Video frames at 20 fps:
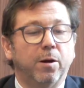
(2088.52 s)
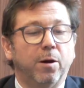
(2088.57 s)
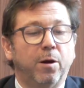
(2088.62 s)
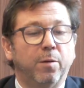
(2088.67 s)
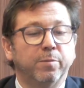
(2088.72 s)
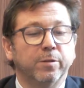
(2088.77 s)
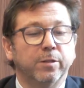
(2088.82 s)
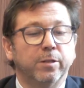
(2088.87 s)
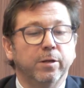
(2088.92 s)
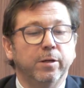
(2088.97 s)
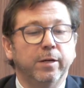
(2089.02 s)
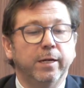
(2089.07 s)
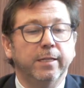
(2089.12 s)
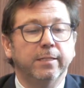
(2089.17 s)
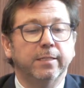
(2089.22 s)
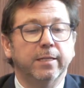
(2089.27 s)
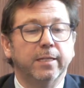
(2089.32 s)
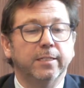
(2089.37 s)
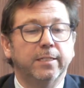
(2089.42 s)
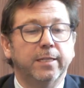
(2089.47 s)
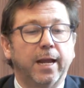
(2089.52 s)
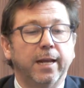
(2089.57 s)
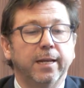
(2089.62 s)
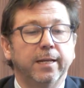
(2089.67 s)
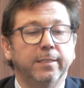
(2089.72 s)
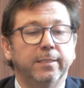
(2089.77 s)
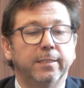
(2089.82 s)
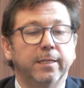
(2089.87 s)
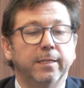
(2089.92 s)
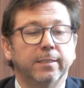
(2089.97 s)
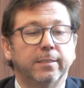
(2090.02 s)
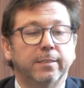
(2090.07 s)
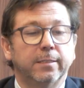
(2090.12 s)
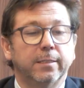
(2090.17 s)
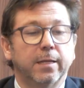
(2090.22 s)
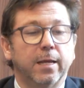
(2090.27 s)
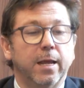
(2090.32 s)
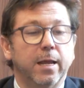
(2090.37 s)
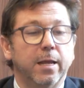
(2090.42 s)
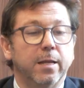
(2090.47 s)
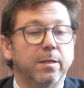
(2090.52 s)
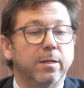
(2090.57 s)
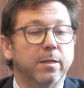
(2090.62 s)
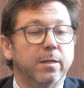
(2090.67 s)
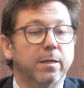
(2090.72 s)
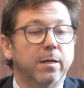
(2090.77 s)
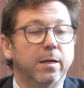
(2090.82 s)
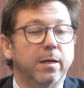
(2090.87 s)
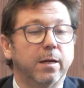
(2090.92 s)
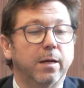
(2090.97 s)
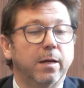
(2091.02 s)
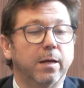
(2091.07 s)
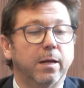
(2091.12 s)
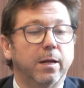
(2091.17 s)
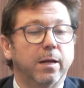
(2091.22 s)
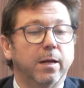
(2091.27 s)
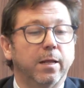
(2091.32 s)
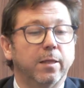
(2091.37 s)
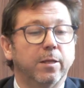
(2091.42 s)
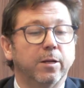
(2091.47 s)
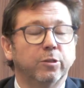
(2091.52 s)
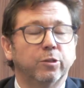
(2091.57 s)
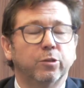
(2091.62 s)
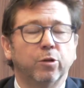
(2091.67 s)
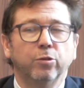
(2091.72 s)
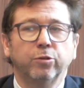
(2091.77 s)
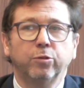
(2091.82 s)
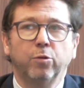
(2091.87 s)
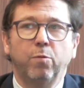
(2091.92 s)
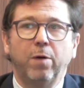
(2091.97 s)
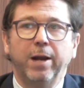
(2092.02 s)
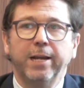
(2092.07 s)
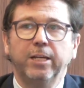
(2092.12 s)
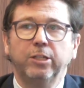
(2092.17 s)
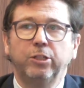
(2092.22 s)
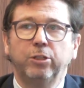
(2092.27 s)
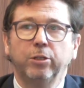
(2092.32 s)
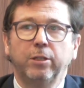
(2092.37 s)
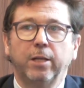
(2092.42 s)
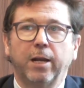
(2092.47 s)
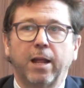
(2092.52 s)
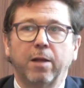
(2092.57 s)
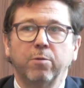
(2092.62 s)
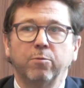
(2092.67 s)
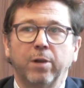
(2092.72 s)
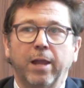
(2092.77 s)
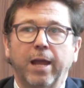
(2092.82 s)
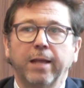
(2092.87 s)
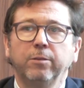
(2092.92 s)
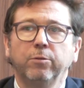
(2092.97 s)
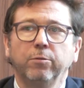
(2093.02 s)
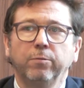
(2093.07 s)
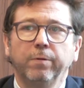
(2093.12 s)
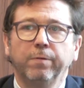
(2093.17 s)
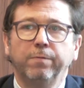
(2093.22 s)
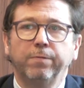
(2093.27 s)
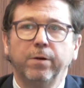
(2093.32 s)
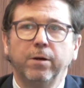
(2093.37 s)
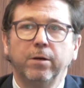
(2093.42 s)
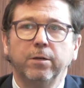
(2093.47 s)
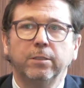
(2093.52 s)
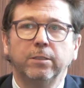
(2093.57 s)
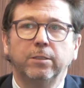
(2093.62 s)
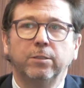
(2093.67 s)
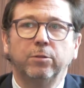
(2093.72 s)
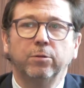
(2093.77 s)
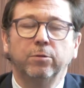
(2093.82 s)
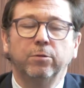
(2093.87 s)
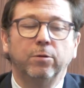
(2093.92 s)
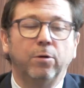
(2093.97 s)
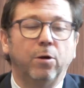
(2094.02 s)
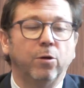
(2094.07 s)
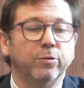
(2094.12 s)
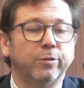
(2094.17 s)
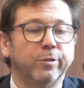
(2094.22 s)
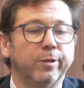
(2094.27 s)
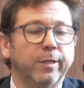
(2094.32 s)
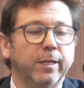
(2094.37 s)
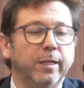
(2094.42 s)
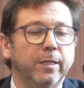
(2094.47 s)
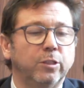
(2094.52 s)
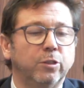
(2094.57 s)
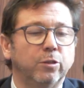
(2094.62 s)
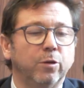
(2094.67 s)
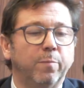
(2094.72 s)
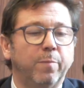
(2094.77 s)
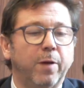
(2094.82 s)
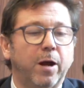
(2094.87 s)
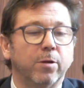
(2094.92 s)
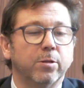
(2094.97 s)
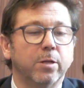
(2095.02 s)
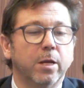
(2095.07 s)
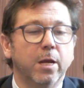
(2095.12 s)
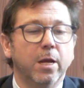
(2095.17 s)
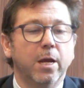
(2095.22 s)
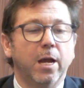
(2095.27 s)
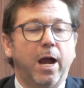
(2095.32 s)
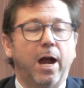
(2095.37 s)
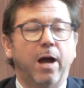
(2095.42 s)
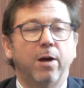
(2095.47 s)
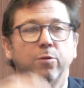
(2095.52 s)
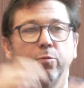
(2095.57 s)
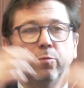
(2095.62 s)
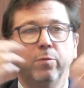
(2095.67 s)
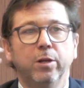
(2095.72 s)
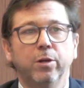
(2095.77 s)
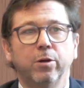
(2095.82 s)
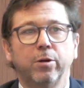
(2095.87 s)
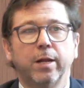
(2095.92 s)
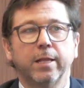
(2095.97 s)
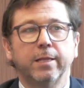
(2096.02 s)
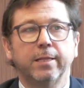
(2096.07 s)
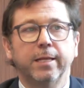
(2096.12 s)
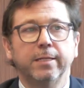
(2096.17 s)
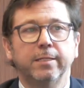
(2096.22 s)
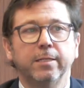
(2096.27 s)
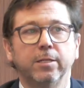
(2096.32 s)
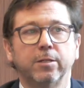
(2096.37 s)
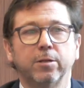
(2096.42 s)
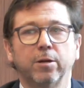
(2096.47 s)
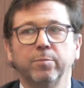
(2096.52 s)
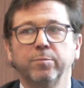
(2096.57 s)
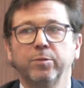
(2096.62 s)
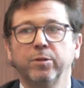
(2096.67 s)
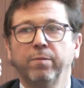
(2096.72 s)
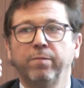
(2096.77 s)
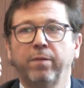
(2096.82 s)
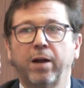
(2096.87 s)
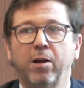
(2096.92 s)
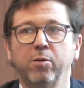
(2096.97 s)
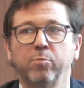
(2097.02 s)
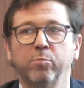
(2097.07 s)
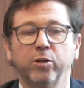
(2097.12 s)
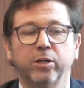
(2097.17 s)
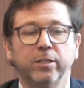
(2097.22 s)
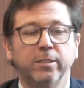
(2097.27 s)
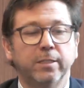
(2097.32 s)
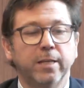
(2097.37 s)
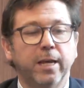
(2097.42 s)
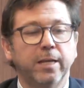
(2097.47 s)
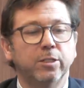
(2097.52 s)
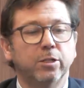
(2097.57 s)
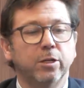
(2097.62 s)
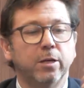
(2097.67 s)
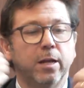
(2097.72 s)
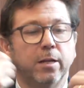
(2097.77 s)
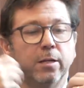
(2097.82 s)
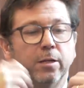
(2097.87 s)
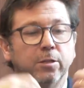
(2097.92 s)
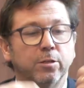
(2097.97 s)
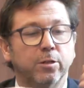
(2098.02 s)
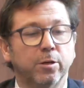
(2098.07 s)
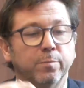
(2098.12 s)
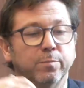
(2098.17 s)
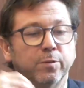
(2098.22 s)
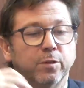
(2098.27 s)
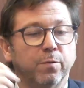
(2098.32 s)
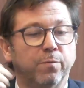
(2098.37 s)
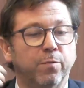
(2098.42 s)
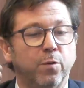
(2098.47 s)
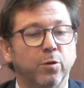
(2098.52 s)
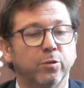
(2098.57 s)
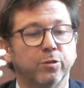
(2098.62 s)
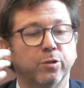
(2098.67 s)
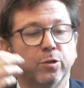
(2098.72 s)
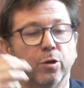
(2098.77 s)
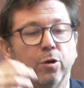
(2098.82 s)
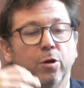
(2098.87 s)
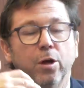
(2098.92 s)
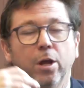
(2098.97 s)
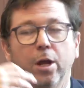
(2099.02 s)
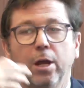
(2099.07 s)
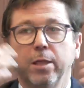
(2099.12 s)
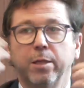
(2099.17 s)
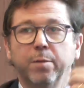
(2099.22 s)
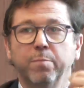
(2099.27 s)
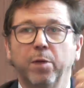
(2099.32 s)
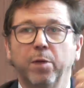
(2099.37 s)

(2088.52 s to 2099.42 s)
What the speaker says: opportunities and challenges, and there's also one issue that I would like to refer is to also the issue about how do we look at this in terms of harmonization and in terms of also the